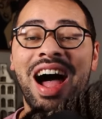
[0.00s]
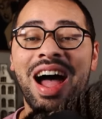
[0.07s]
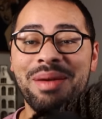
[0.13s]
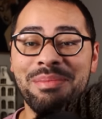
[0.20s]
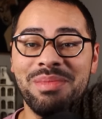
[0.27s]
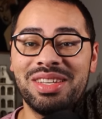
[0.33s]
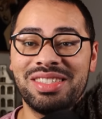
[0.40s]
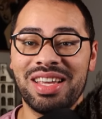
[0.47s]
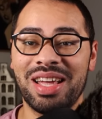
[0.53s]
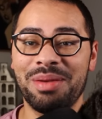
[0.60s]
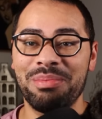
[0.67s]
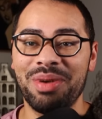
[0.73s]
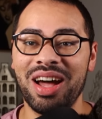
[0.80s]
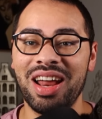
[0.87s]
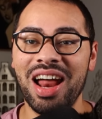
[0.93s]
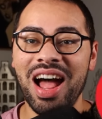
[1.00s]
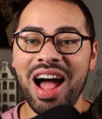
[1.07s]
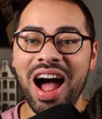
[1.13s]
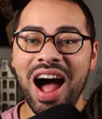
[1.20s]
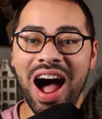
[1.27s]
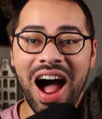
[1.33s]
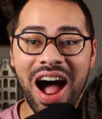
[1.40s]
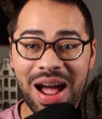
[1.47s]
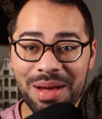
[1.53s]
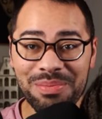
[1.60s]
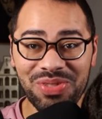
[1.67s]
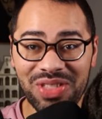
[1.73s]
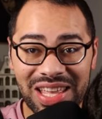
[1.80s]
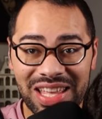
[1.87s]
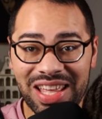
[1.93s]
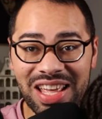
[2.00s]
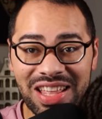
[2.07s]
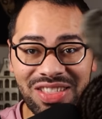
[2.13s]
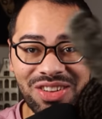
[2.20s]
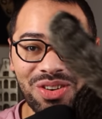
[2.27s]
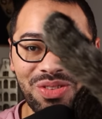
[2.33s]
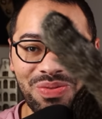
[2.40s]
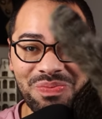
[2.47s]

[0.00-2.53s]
I'm missing. But I'm thinking